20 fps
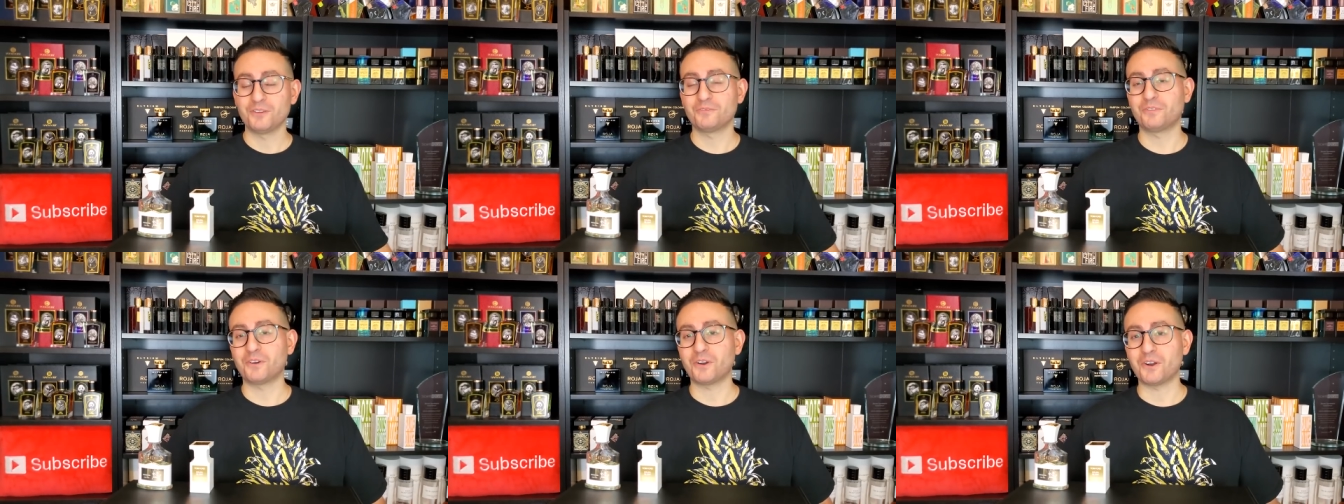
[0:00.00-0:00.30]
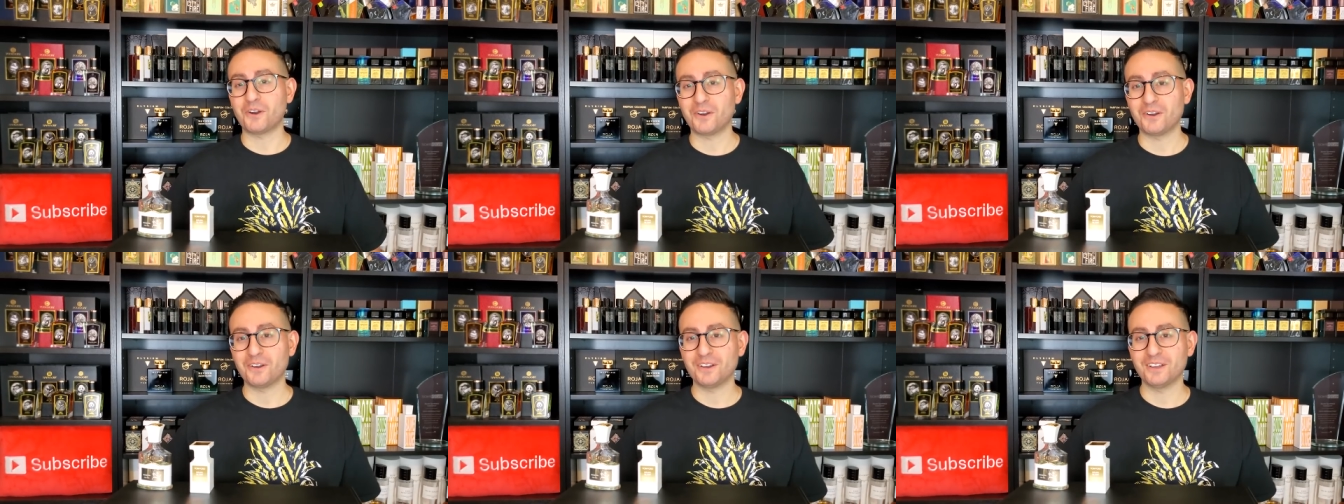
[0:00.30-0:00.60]
for
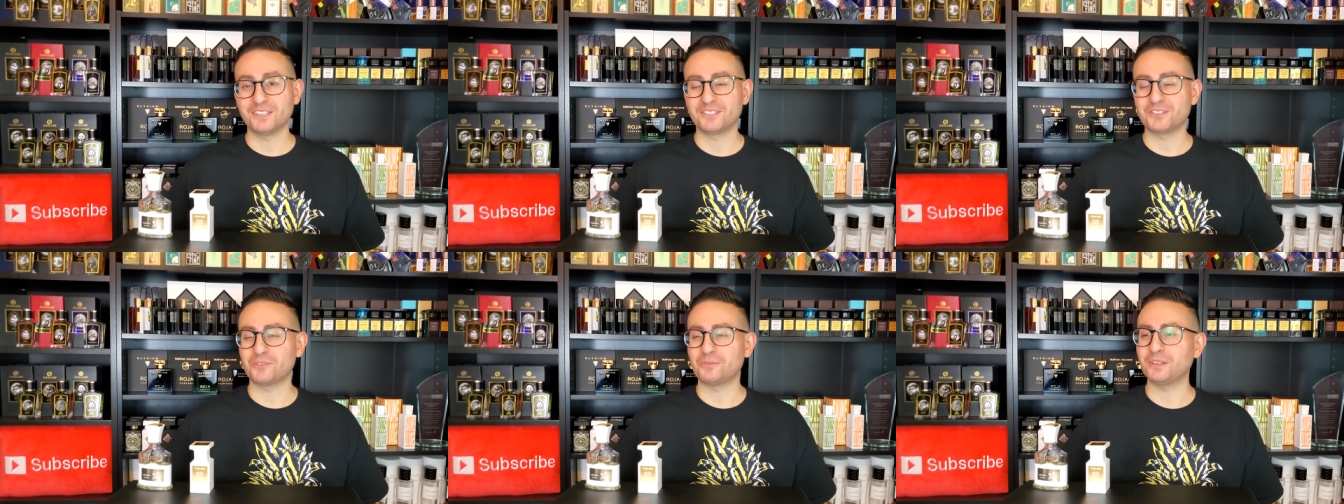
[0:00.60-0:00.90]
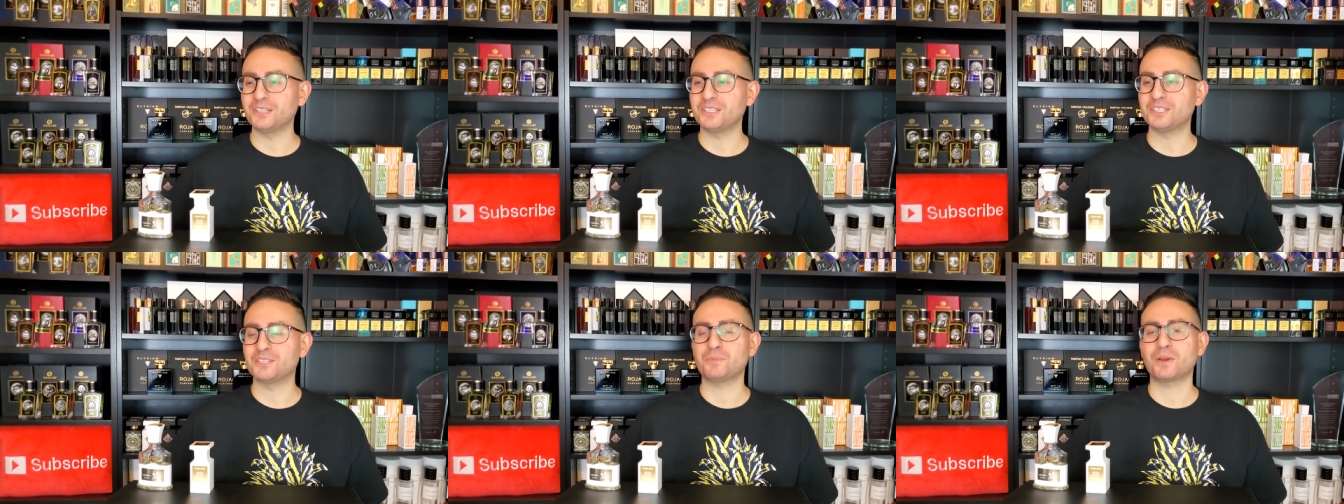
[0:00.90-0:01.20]
her is a
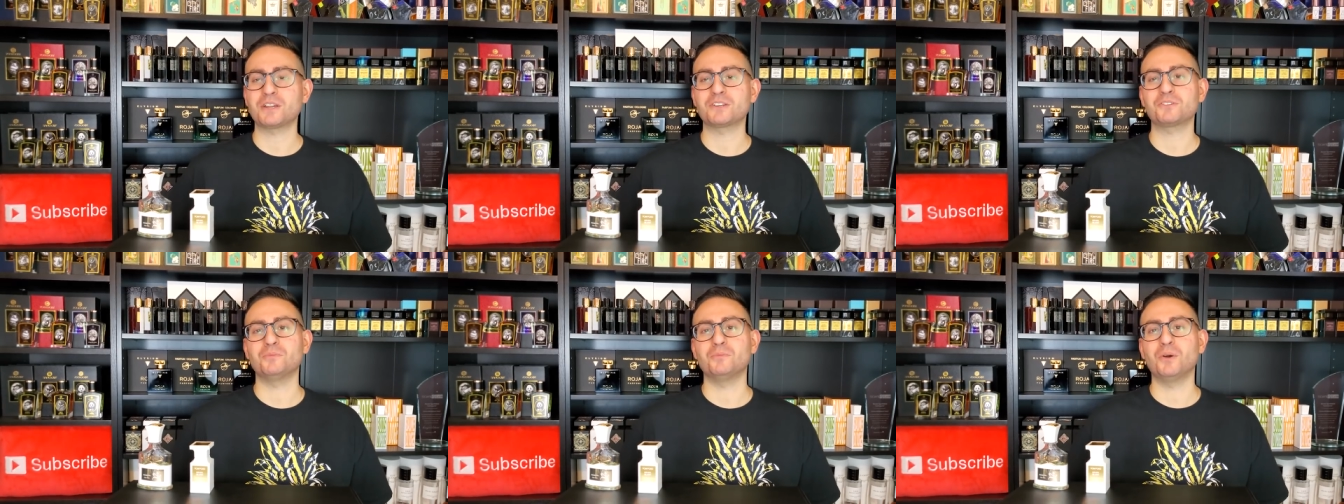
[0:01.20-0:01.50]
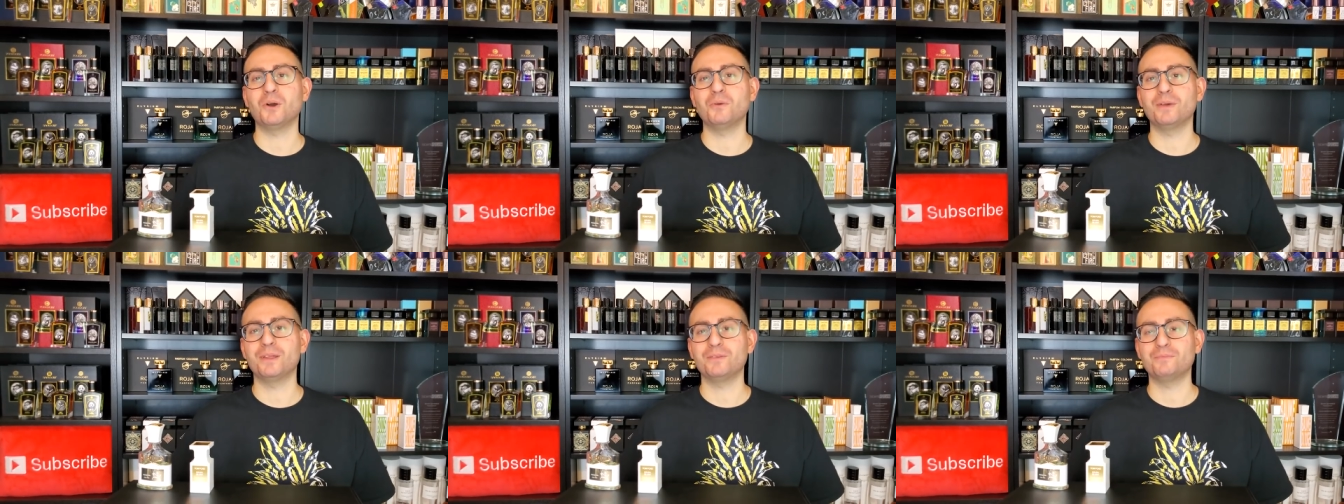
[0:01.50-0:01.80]
really special
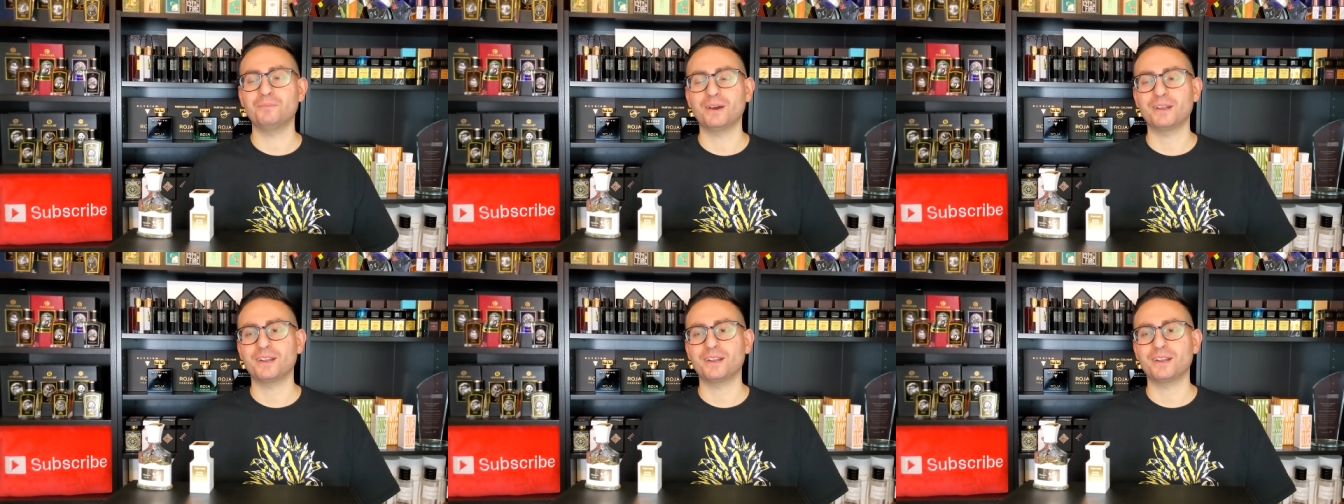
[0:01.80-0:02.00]
moment.